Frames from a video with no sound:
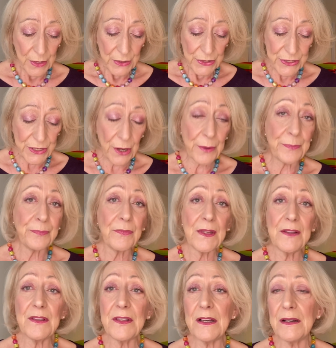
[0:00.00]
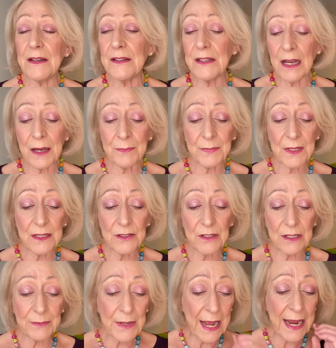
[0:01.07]
So the, um,
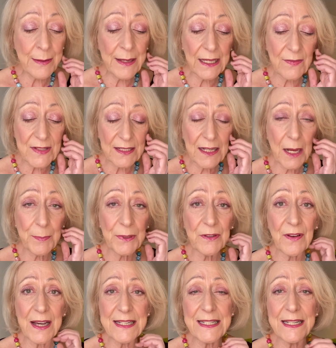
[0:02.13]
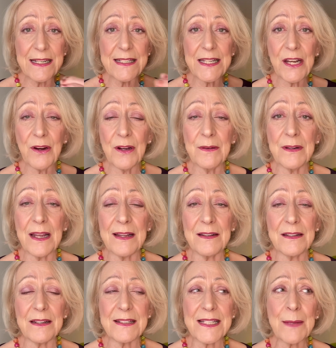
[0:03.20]
Annie gives a couple of ideas here, and,
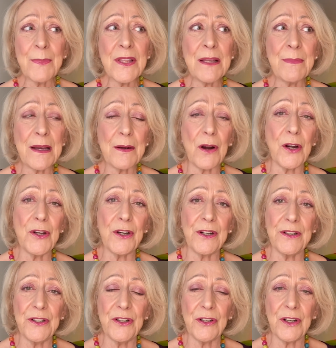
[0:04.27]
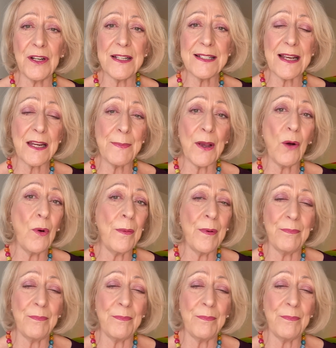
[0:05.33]
and some of them are you, you're going to say to me, oh,